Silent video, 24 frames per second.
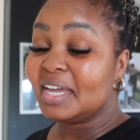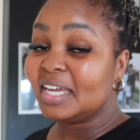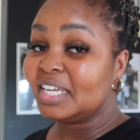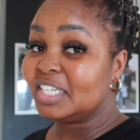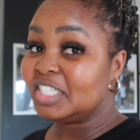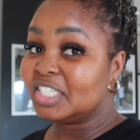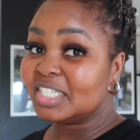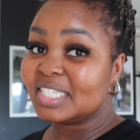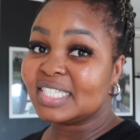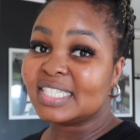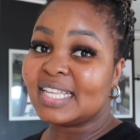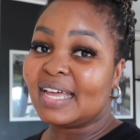It
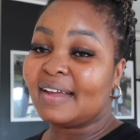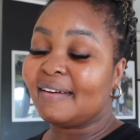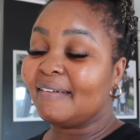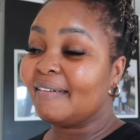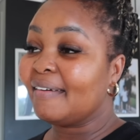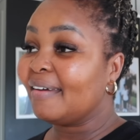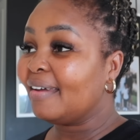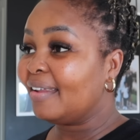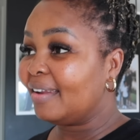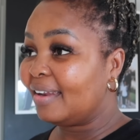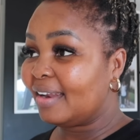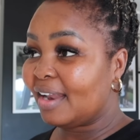just sunk
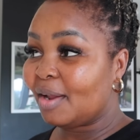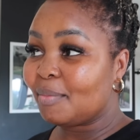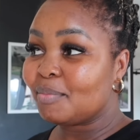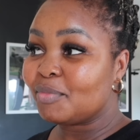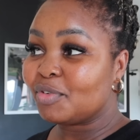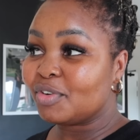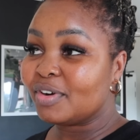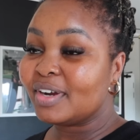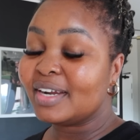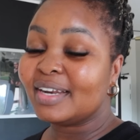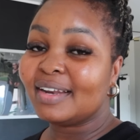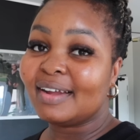in and I'm
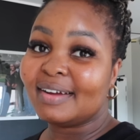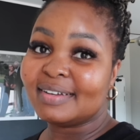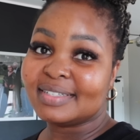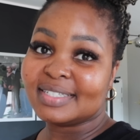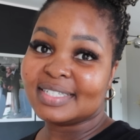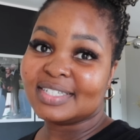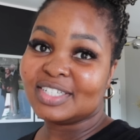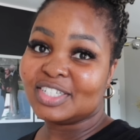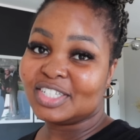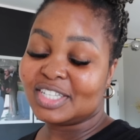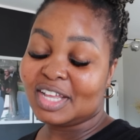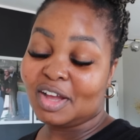
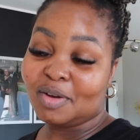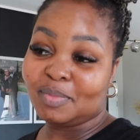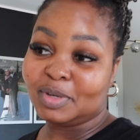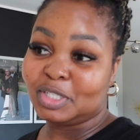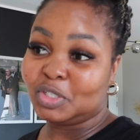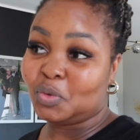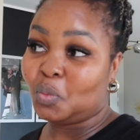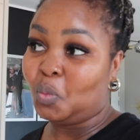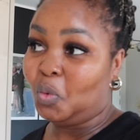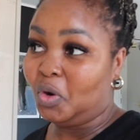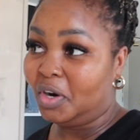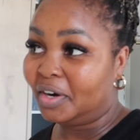realizing just how
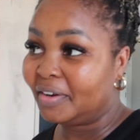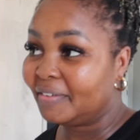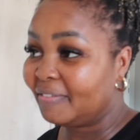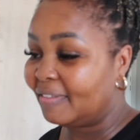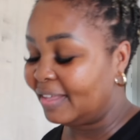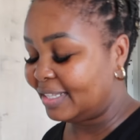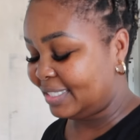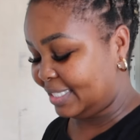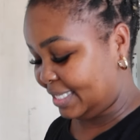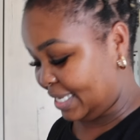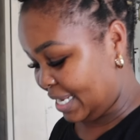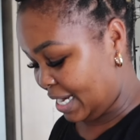much work
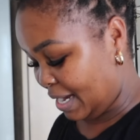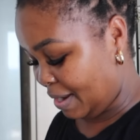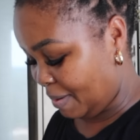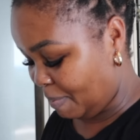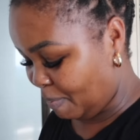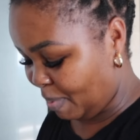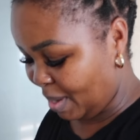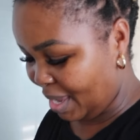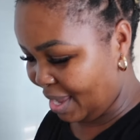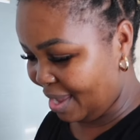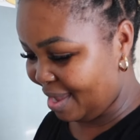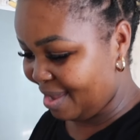that's gonna
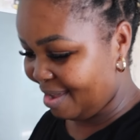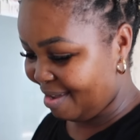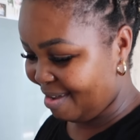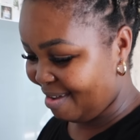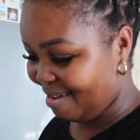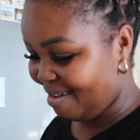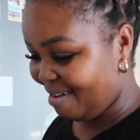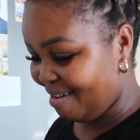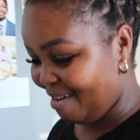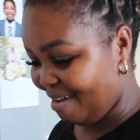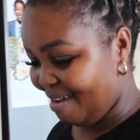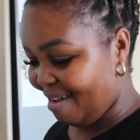be.
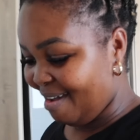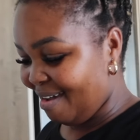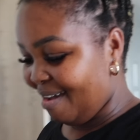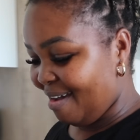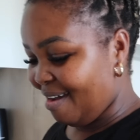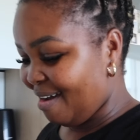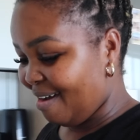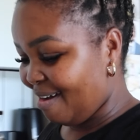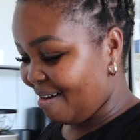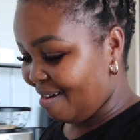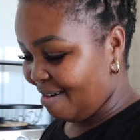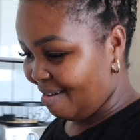
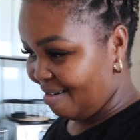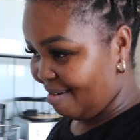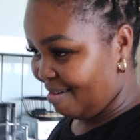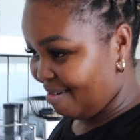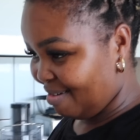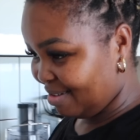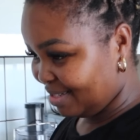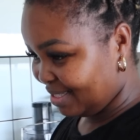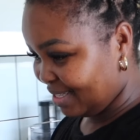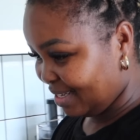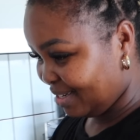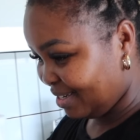
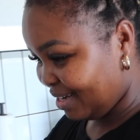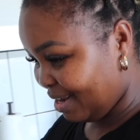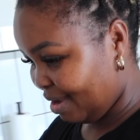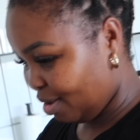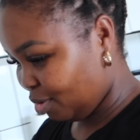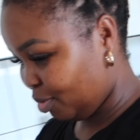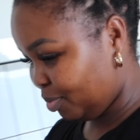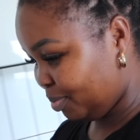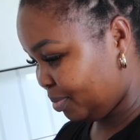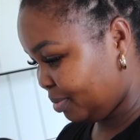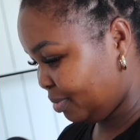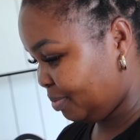Oh, send
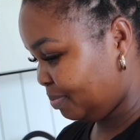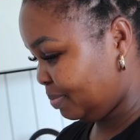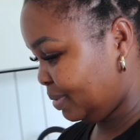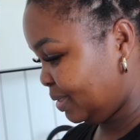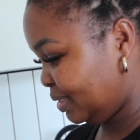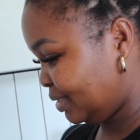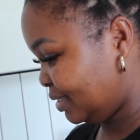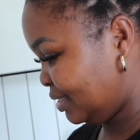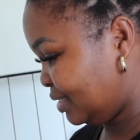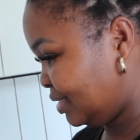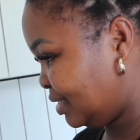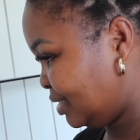help.
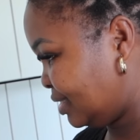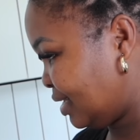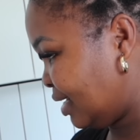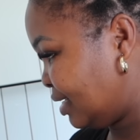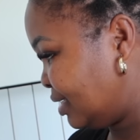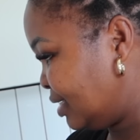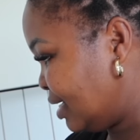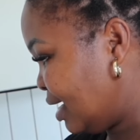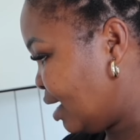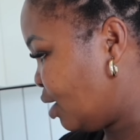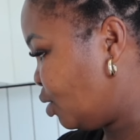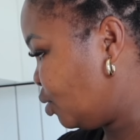Please
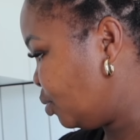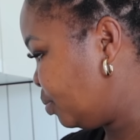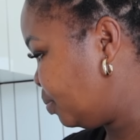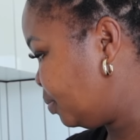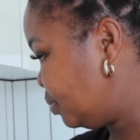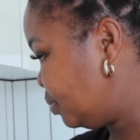send help.